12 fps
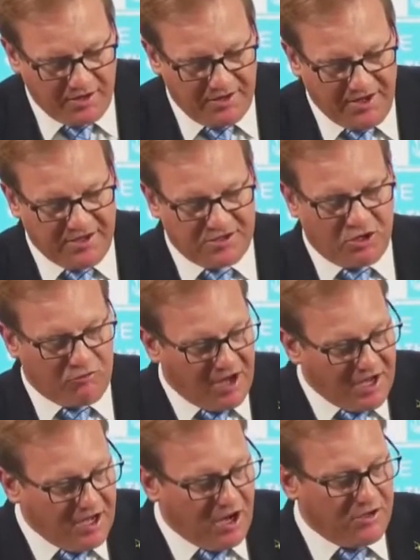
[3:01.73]
that is
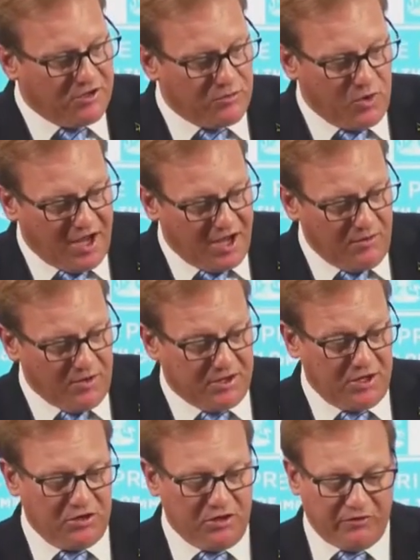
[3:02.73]
already underway with
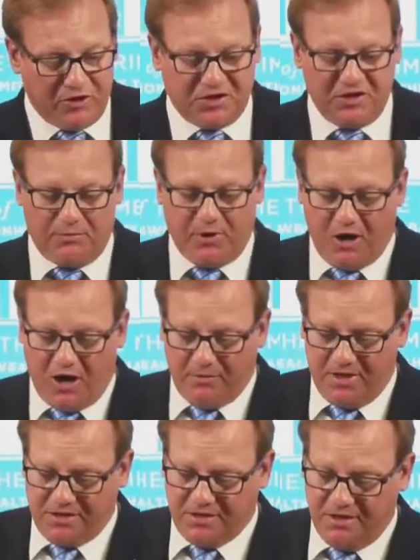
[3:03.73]
the University of
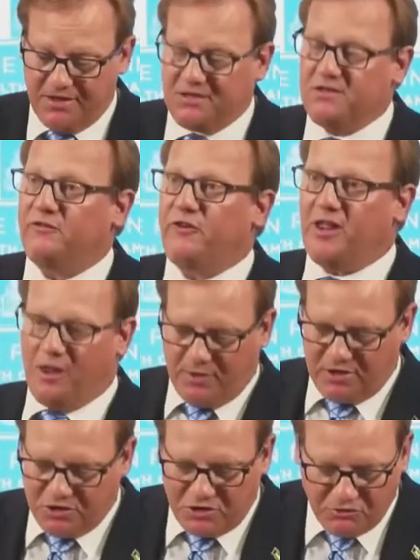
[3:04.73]
Bahamas is to develop a
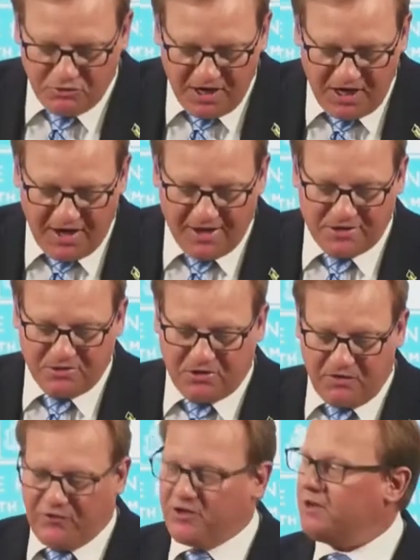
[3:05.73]
degree and
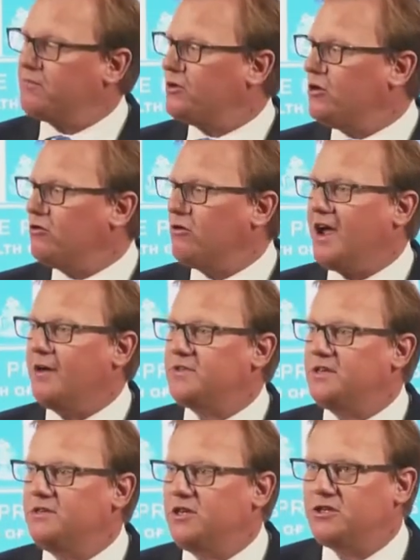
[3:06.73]
certificate programs
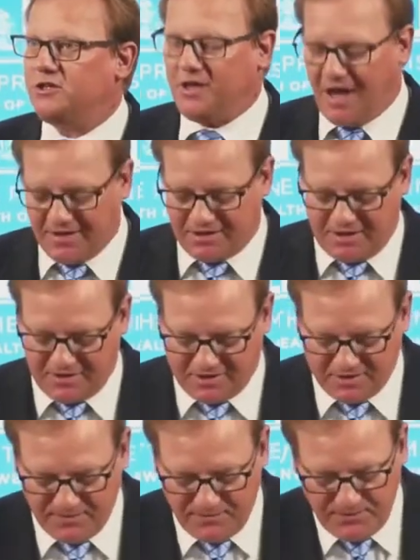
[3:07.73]
in digital
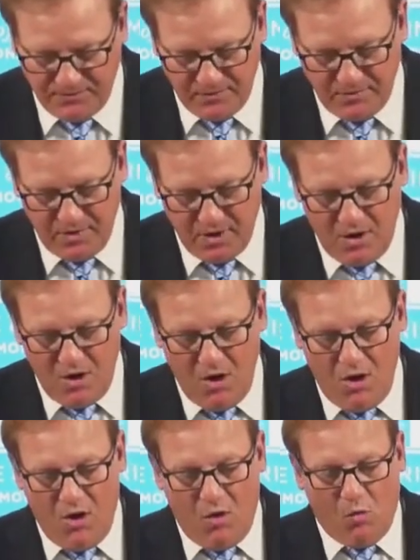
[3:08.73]
assets.
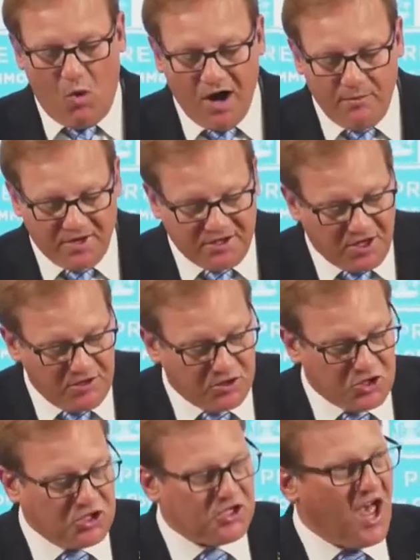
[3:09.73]
One must
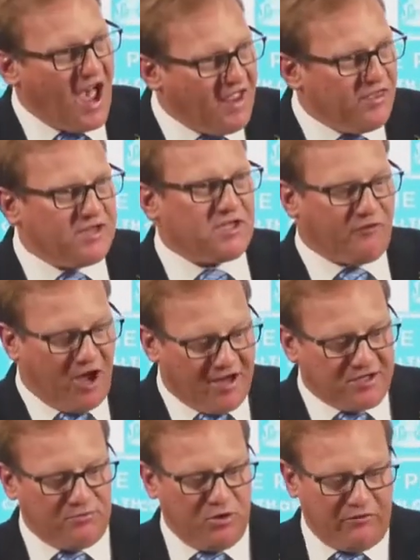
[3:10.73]
understand this
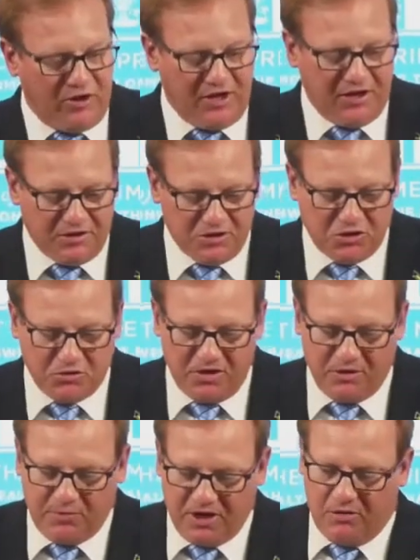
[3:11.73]
fast-moving industry to
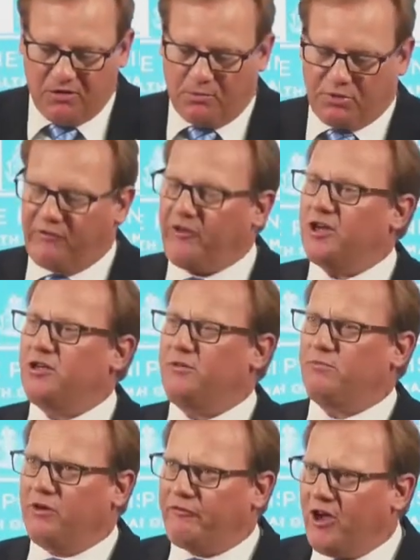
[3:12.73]
be able to
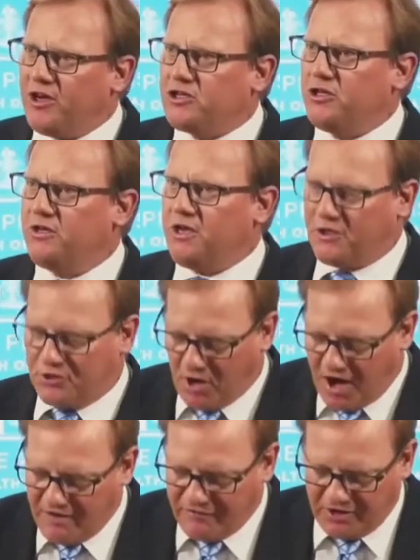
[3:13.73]
professionally
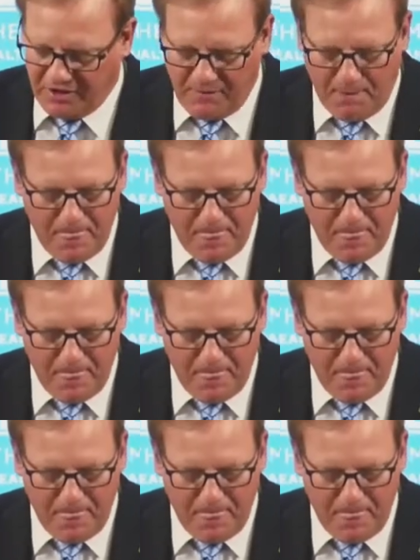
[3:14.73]
thrive in it.